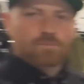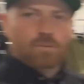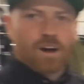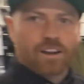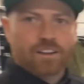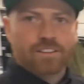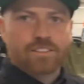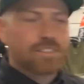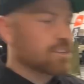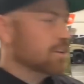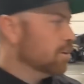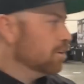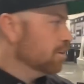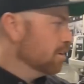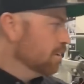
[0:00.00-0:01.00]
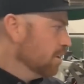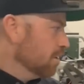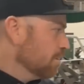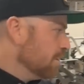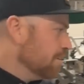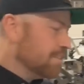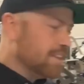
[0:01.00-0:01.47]
models. So yeah,
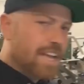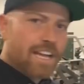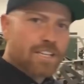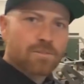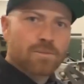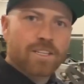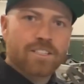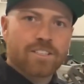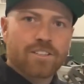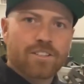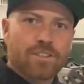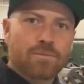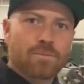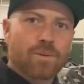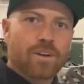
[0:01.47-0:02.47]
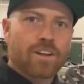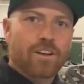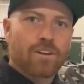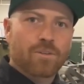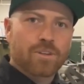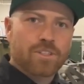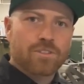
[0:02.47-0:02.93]
we have the Expedition
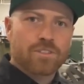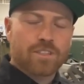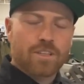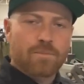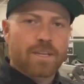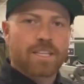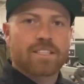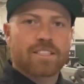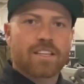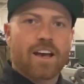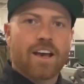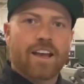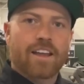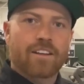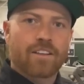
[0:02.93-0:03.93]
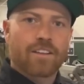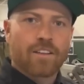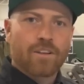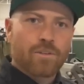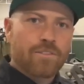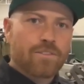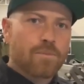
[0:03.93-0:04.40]
2.0, which you sleep inside.
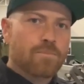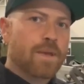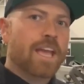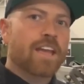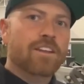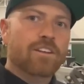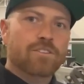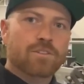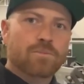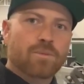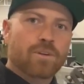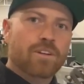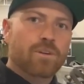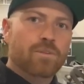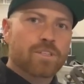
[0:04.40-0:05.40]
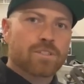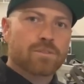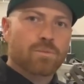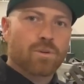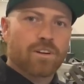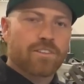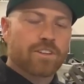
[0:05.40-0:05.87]
We have the Pando 2.0, which is
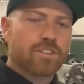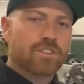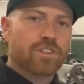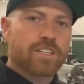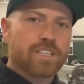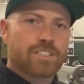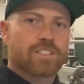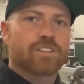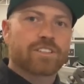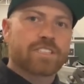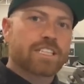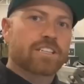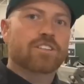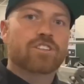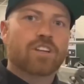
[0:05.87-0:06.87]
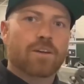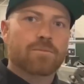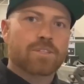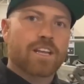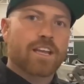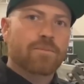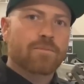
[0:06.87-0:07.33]
more of a traditional teardrop
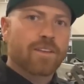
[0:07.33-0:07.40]
shape.